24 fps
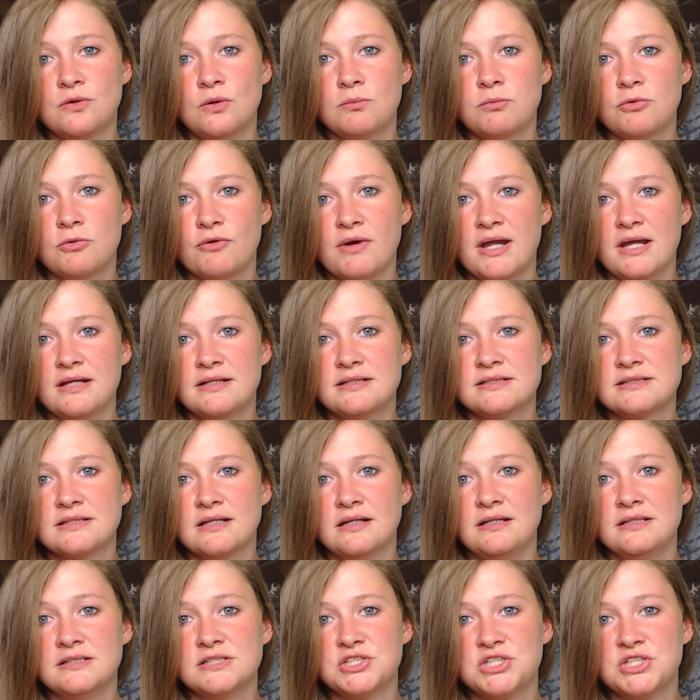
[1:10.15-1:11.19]
upgrades
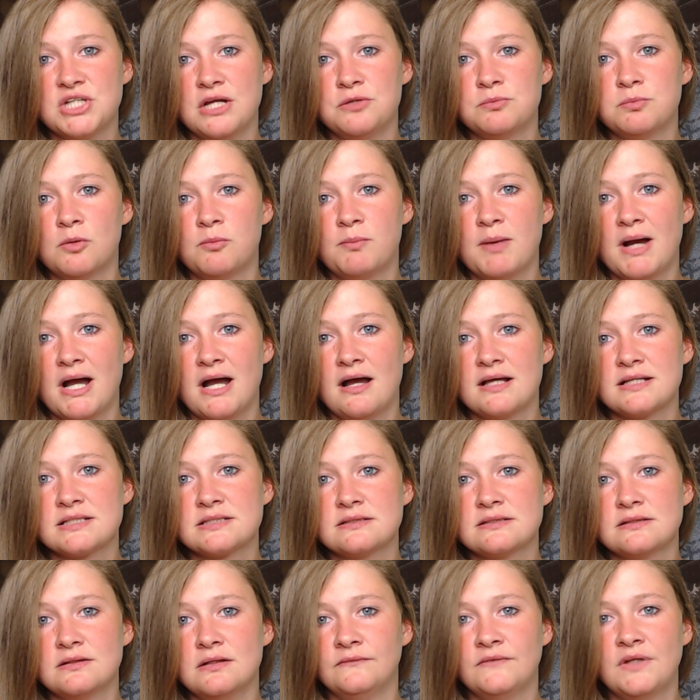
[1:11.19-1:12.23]
and interchangeable
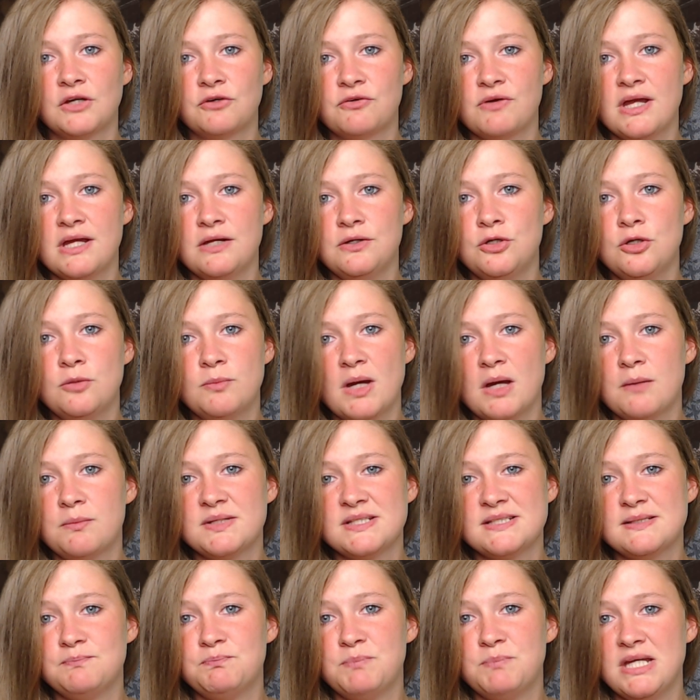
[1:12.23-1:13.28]
parts. They're creating new
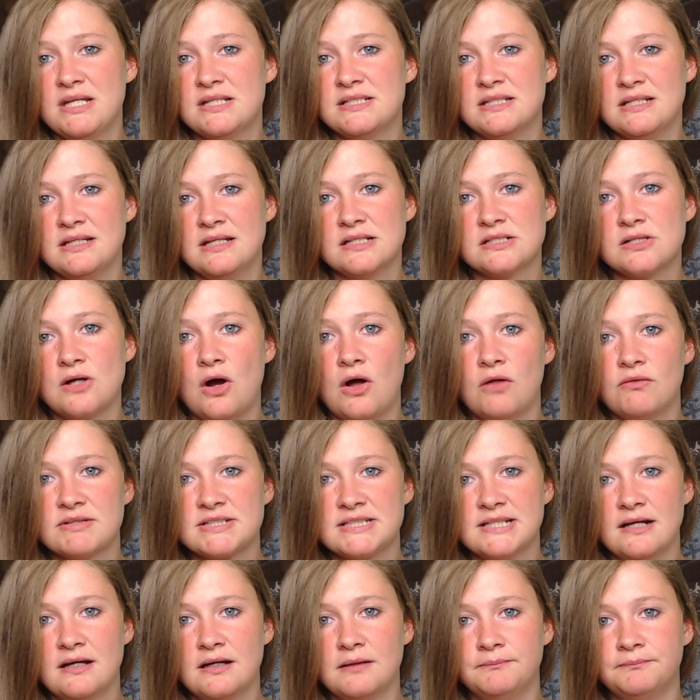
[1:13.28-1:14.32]
better PCs all the
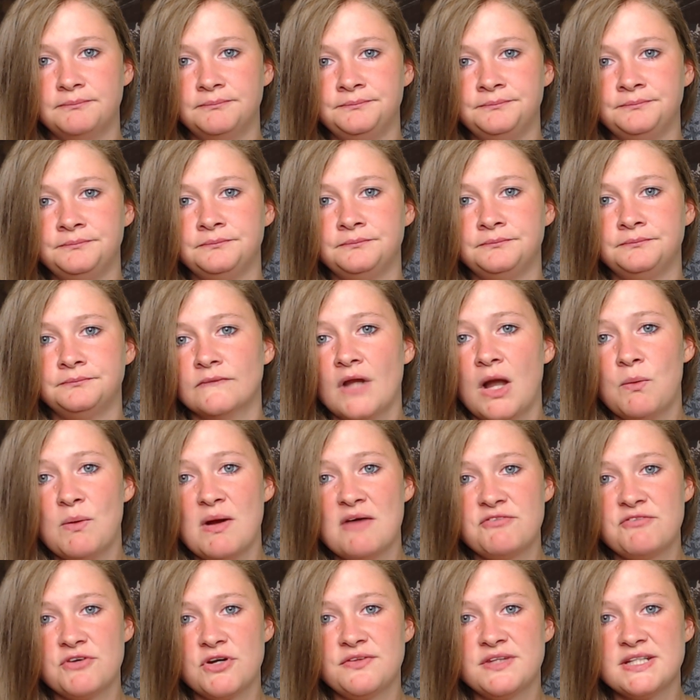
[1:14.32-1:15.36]
time.
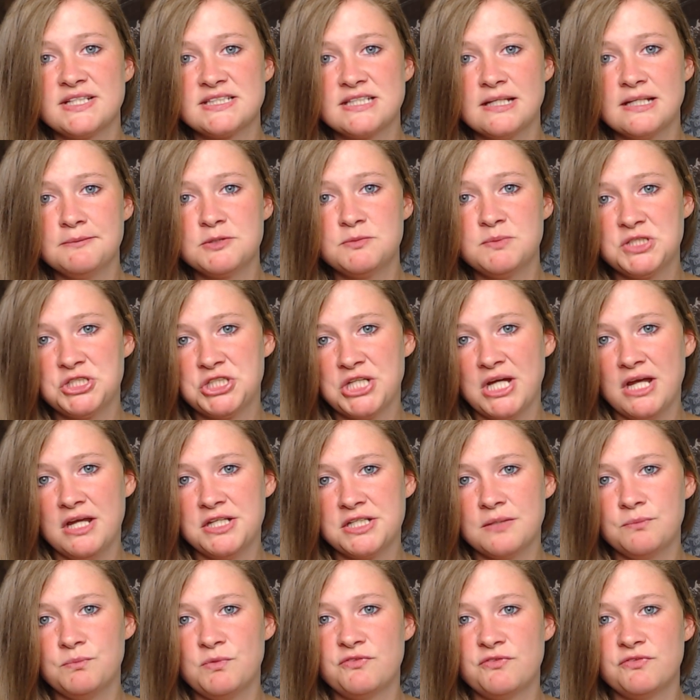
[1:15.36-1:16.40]
However, this seems to be
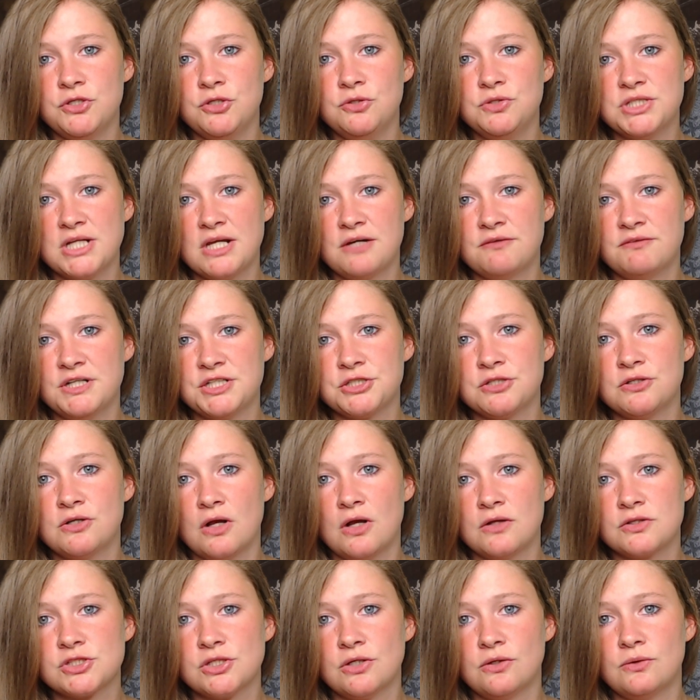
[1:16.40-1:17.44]
changing with the new generation
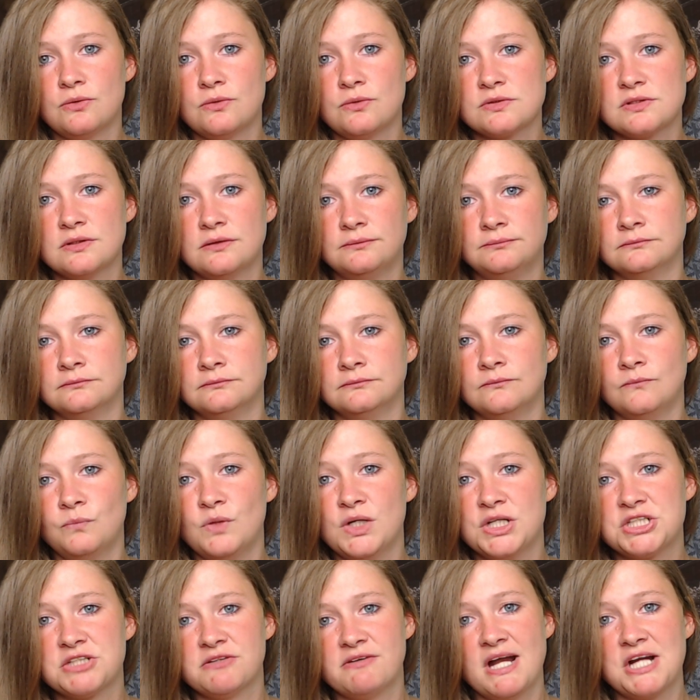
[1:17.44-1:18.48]
consoles,
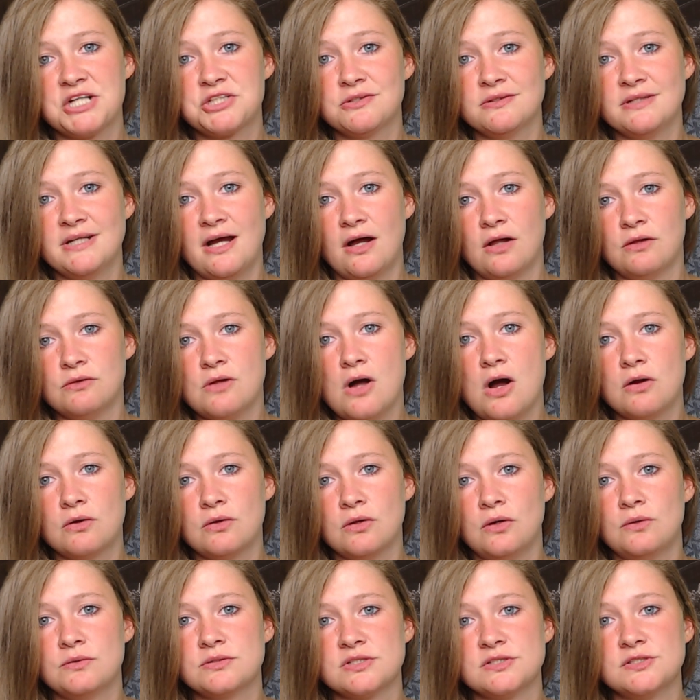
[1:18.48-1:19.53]
which are actually a lot
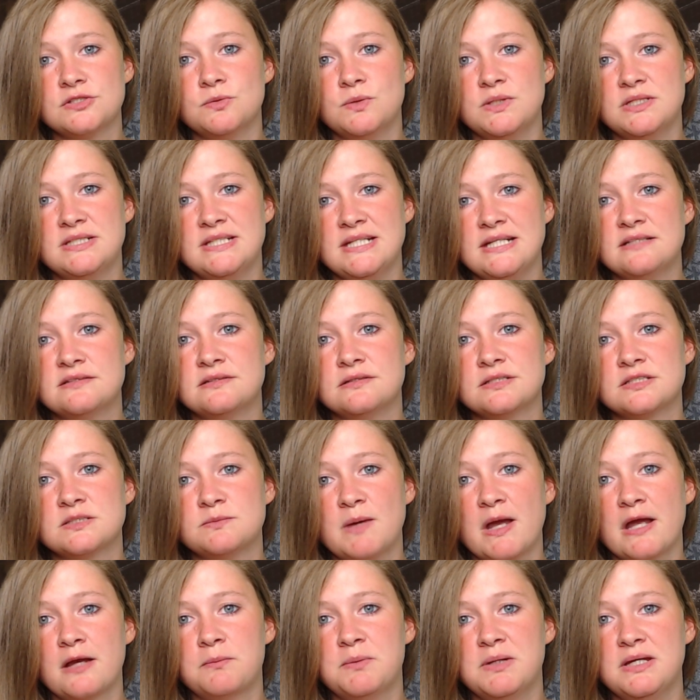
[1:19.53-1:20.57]
closer to a decent
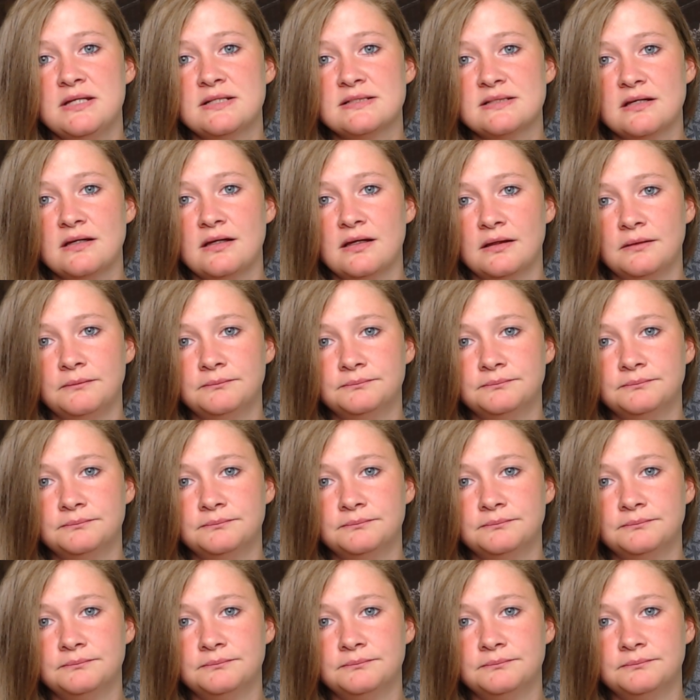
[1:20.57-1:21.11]
spec PC.